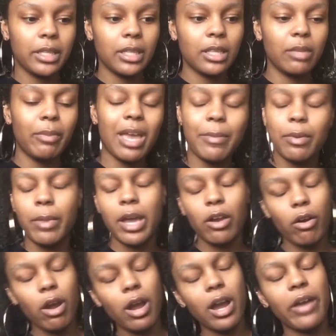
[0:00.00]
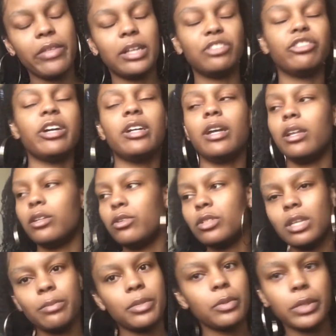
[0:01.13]
Then the baby might cry. Then I try to do
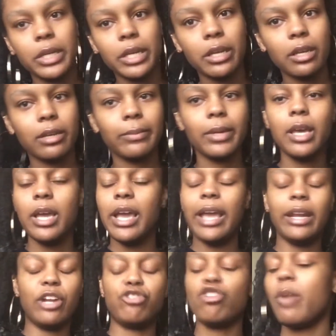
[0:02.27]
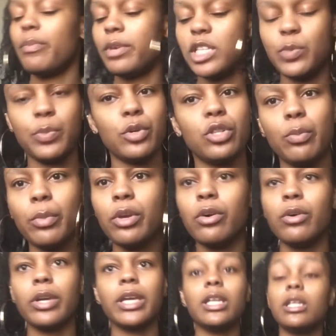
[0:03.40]
something with him and I drop it, spill the
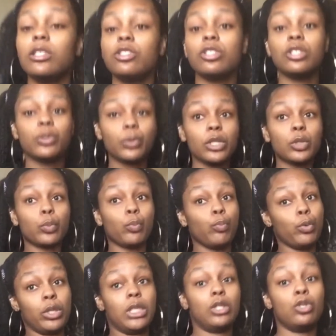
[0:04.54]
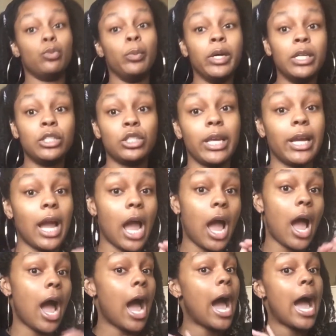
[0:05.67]
milk. It's really too much. Like,
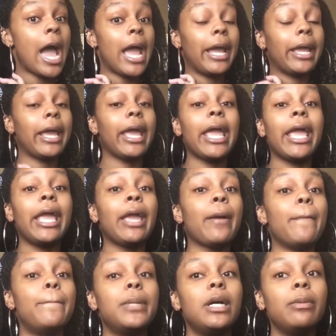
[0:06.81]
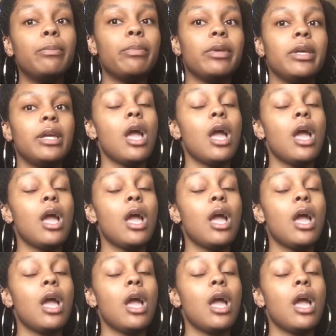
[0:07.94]
I hate pumping.